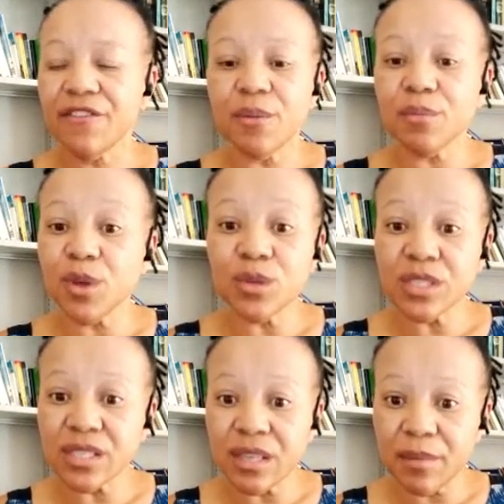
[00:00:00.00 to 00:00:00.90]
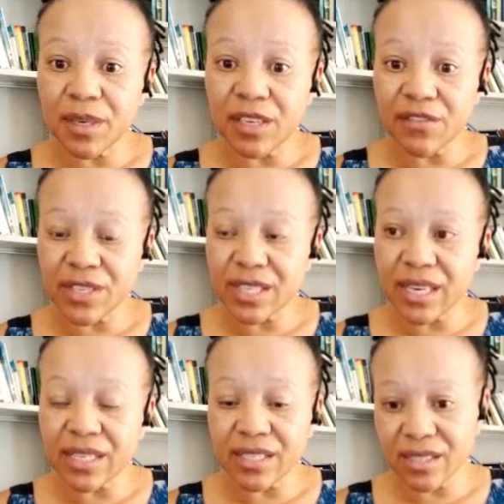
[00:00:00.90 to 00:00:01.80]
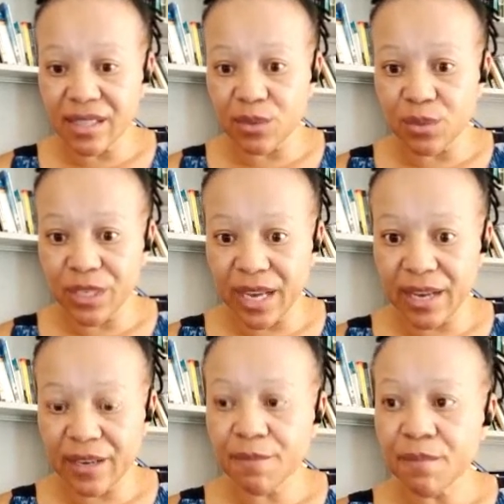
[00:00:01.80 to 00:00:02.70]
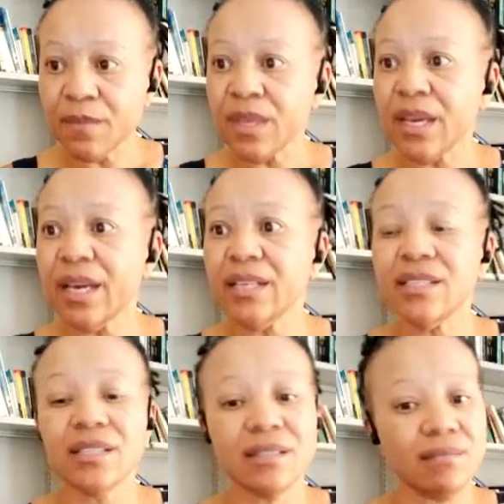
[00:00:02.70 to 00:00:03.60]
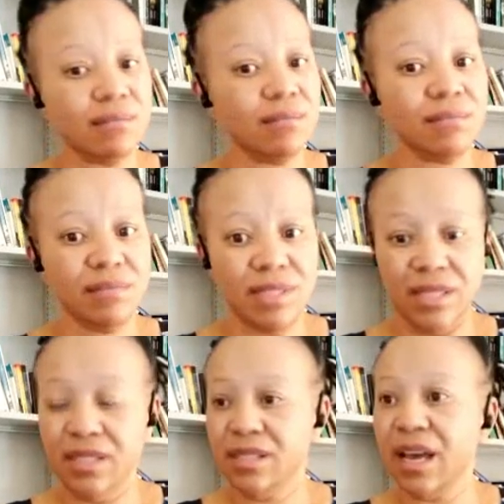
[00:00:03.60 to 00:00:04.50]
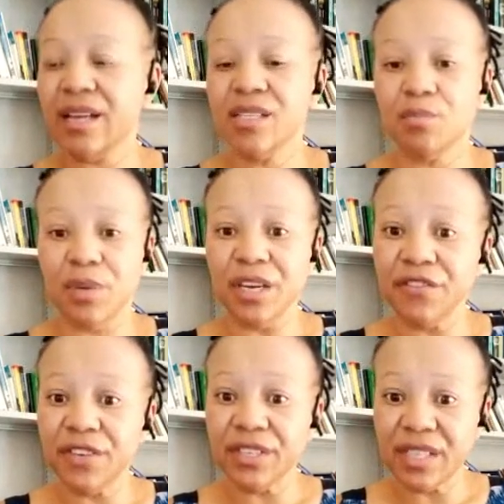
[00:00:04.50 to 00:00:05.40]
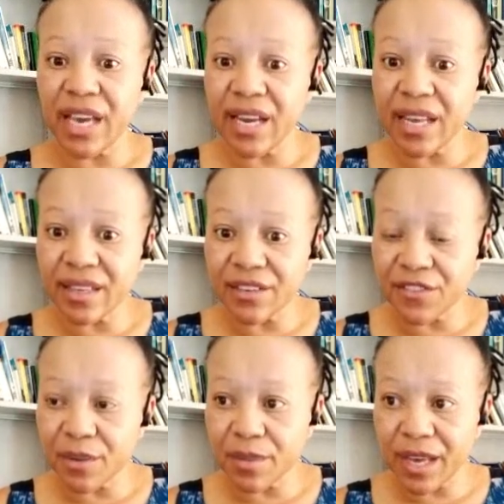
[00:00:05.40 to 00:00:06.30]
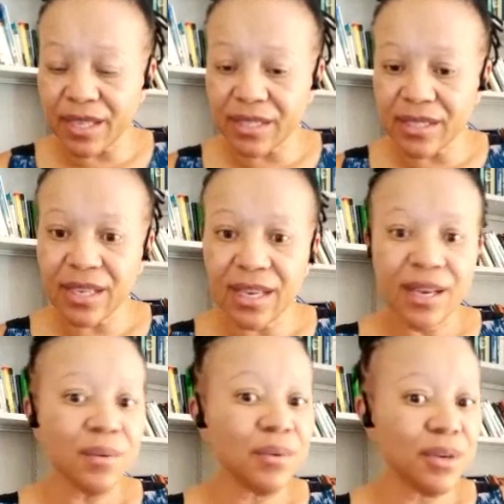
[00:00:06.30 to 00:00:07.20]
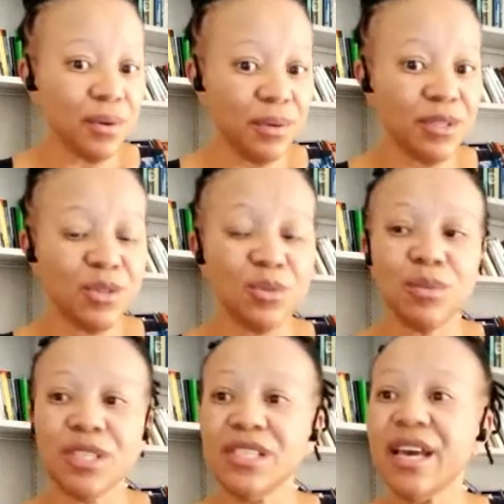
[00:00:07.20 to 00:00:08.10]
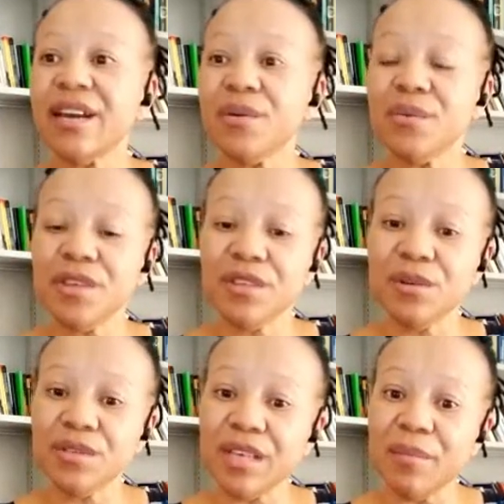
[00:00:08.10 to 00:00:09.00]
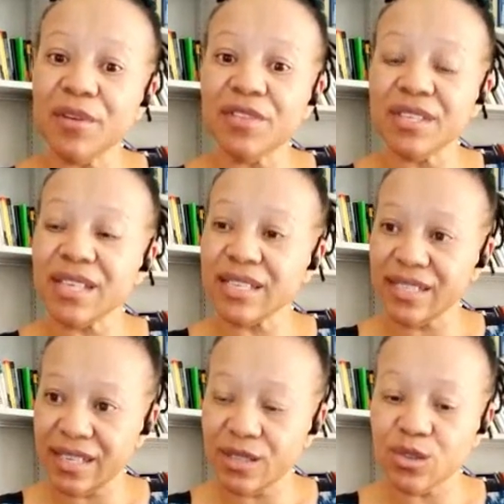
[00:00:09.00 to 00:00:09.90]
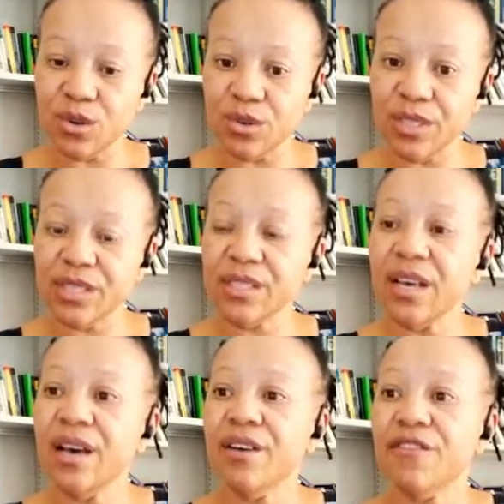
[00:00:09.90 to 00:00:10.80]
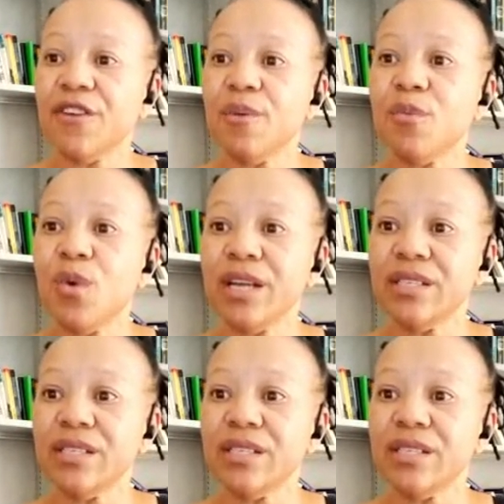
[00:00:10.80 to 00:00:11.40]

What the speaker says: from those systemic investigations that were done? And did SARS benefit anything from that? We're going to be sharing with you some of the success stories from what